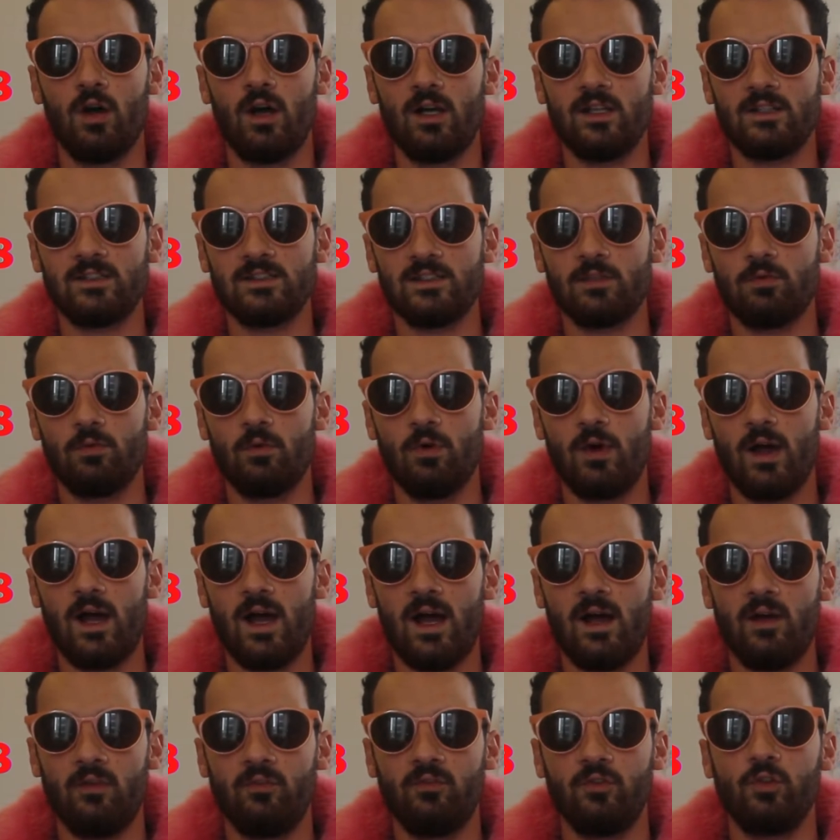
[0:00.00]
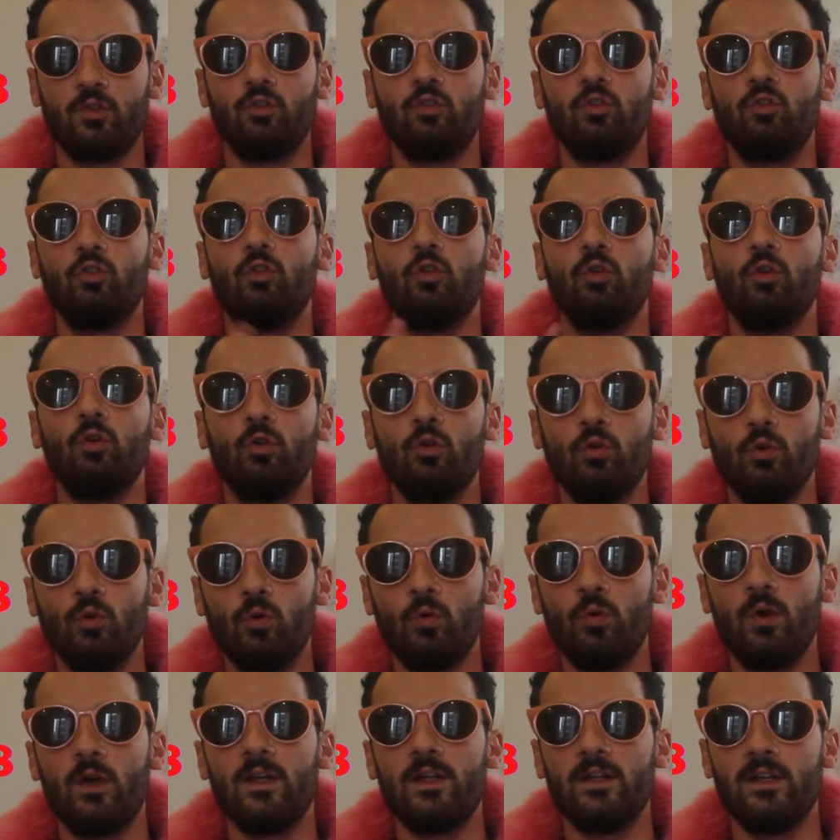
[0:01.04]
answer will have
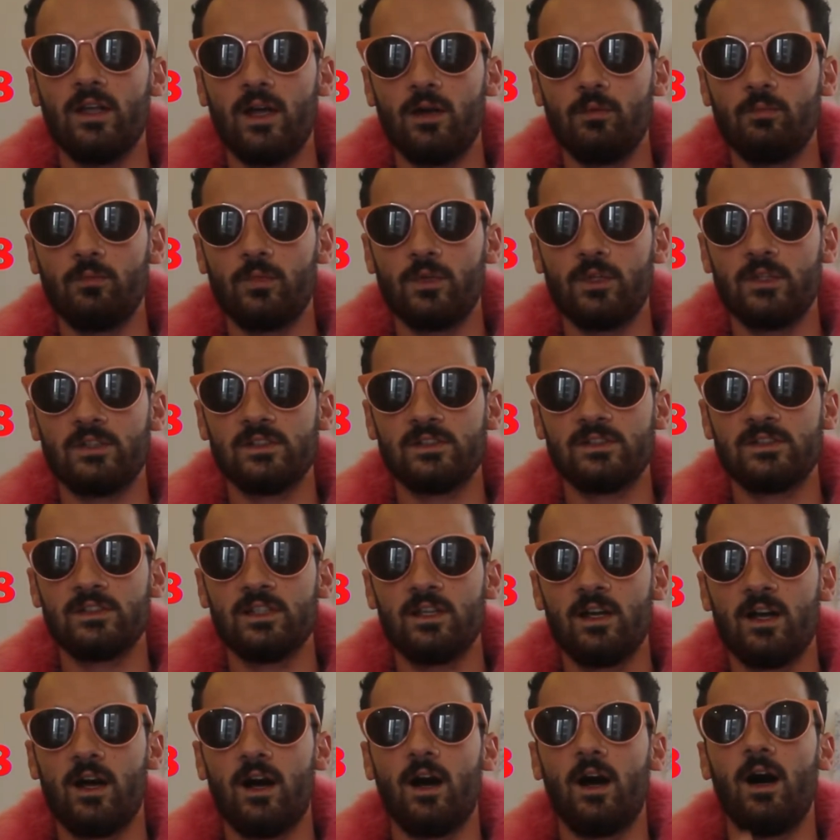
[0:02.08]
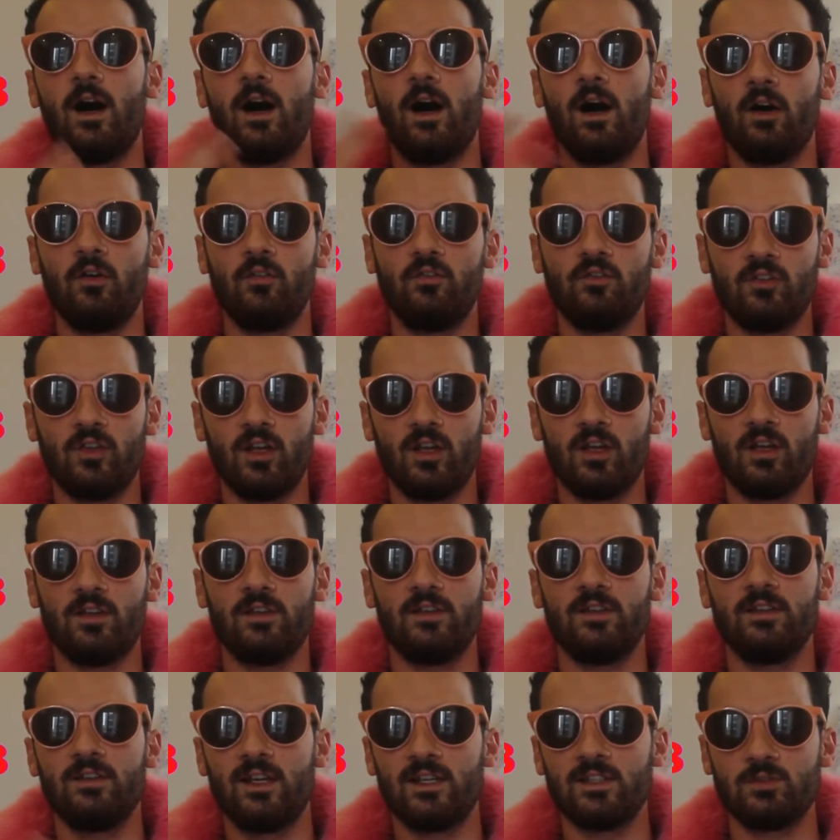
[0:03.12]
2 numbers after the
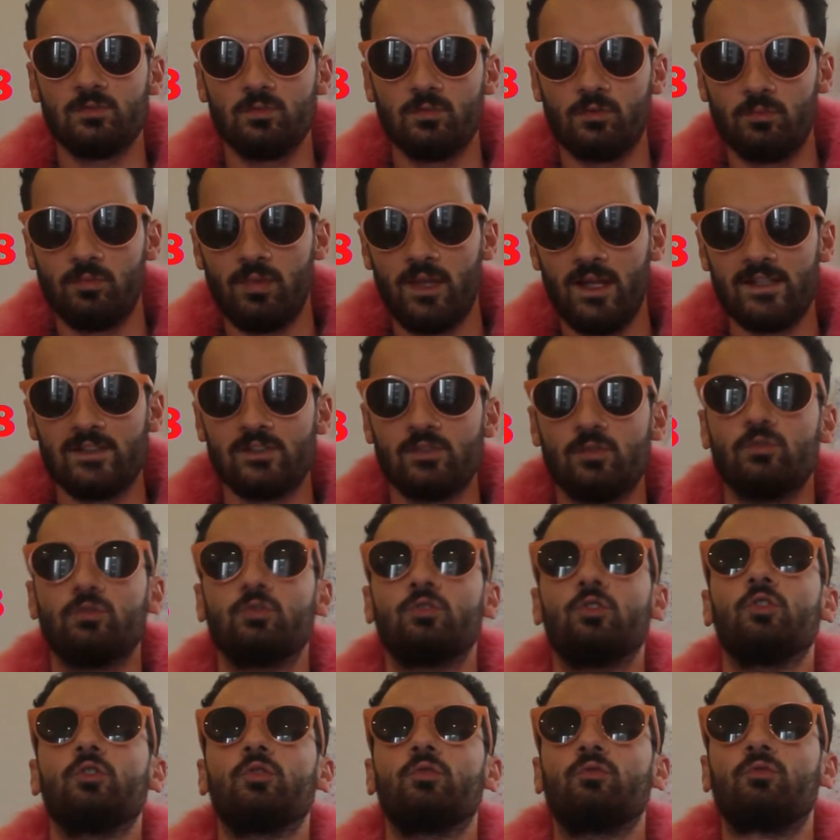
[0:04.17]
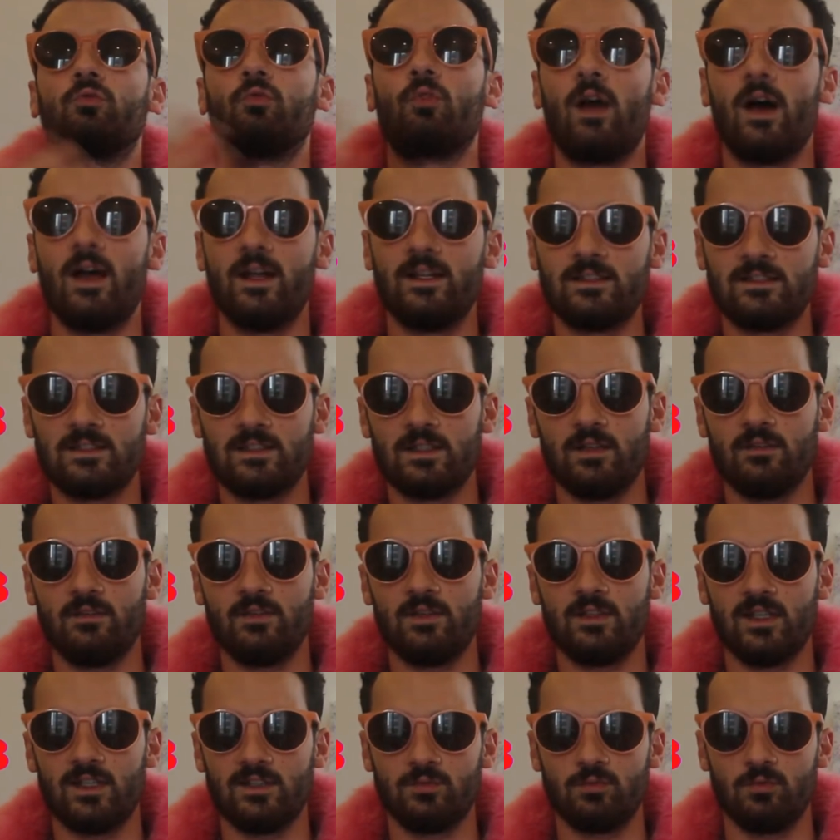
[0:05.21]
decimal place, or to the right of the
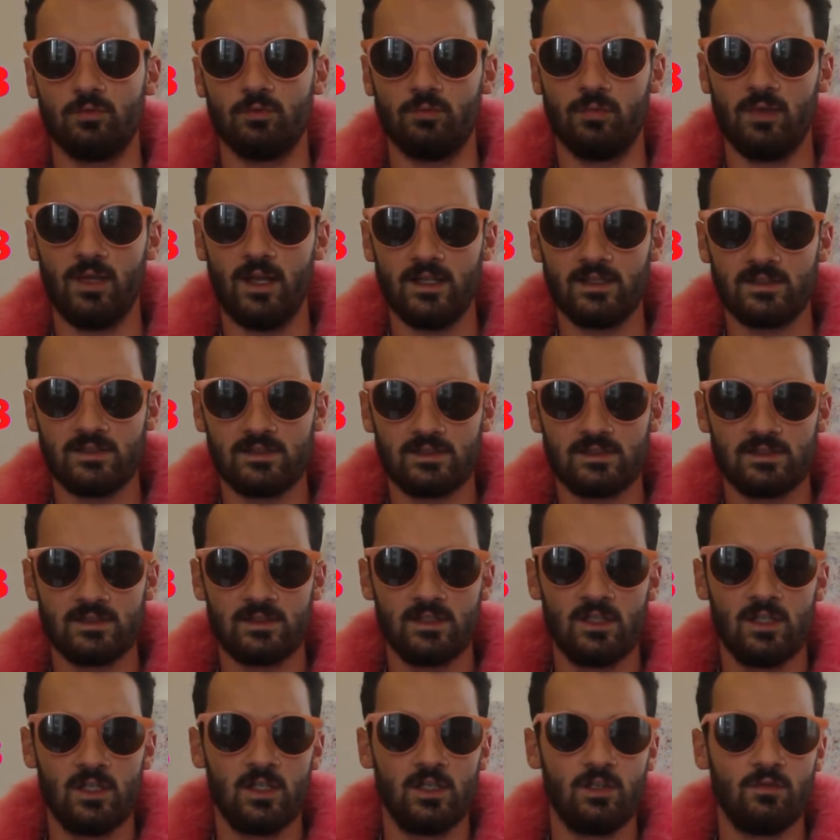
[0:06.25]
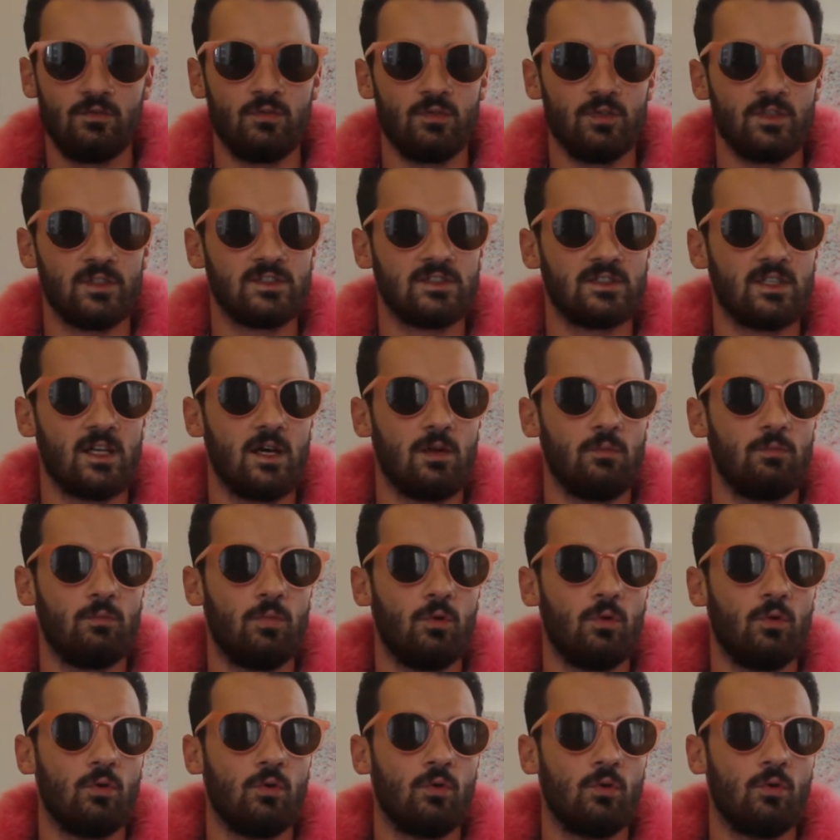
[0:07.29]
decimal place. For
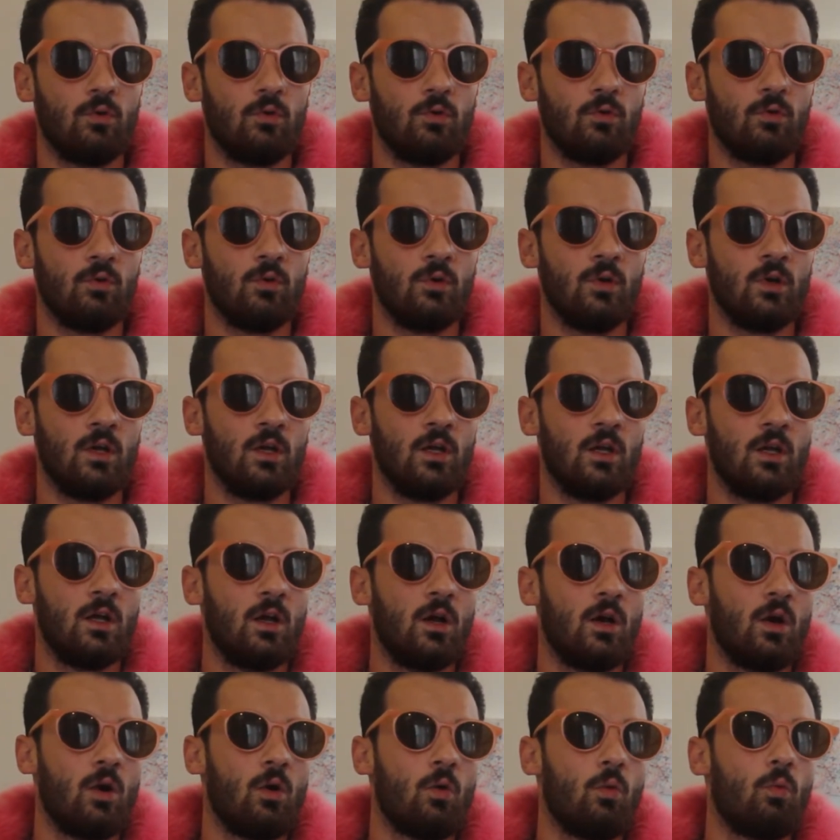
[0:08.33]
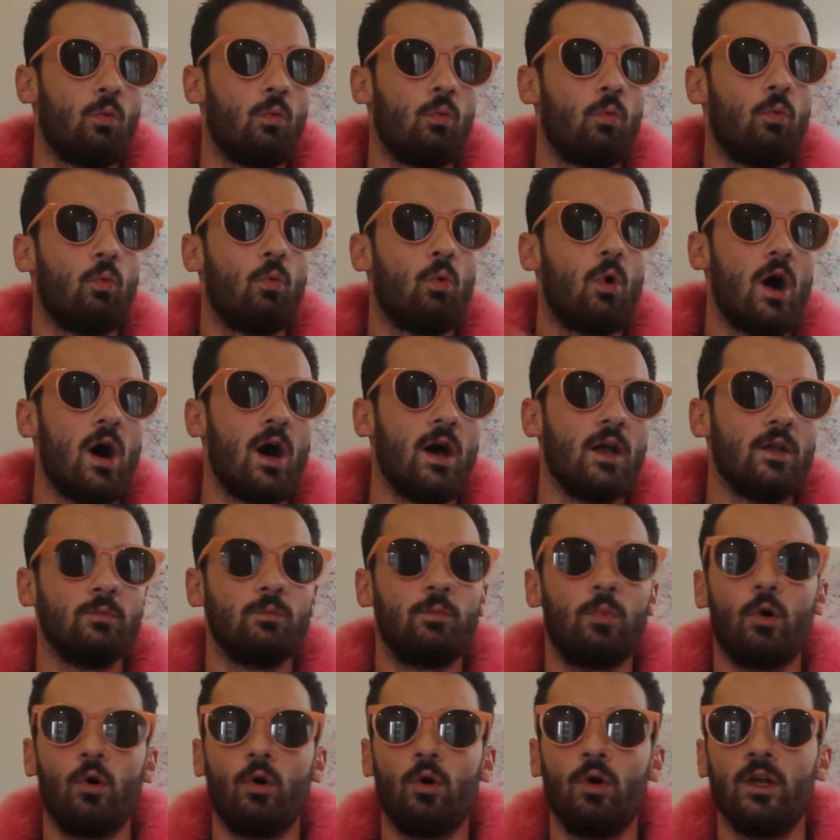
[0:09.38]
example,
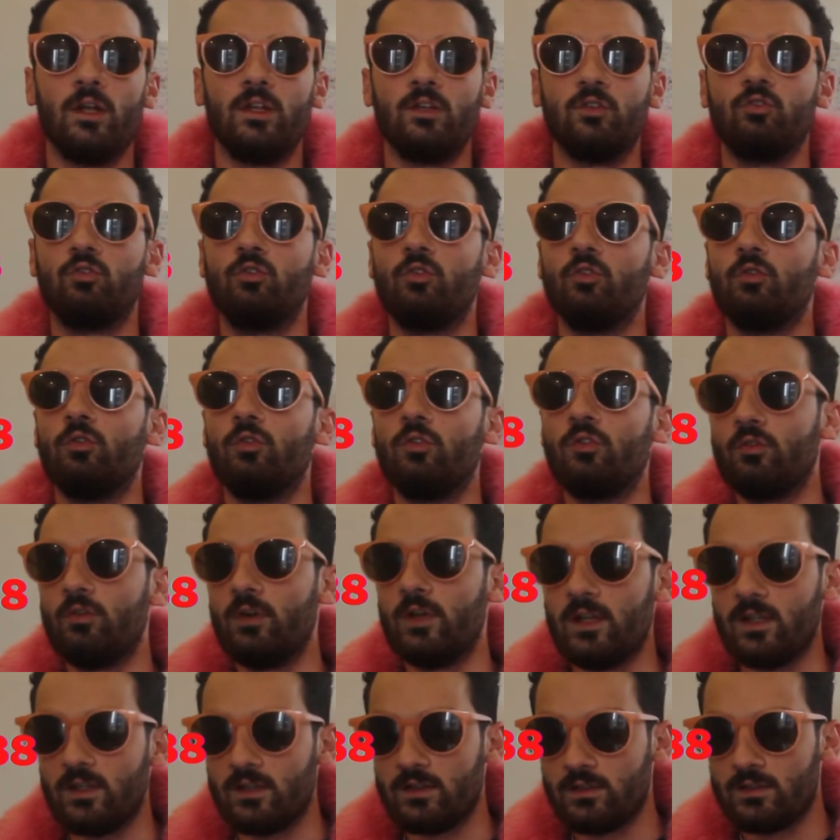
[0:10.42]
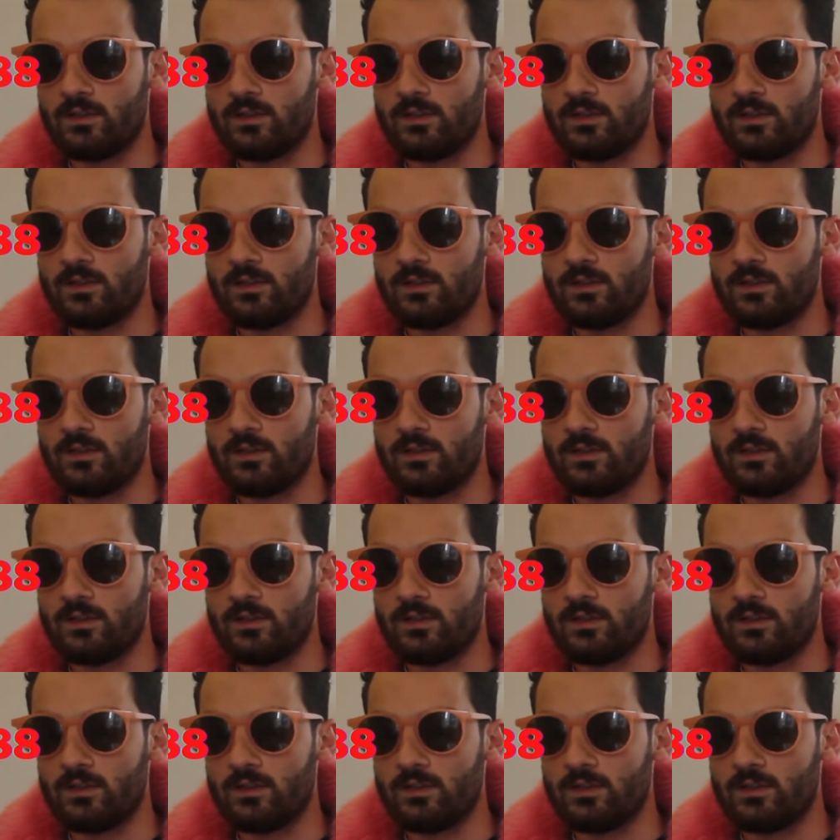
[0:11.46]
1.23,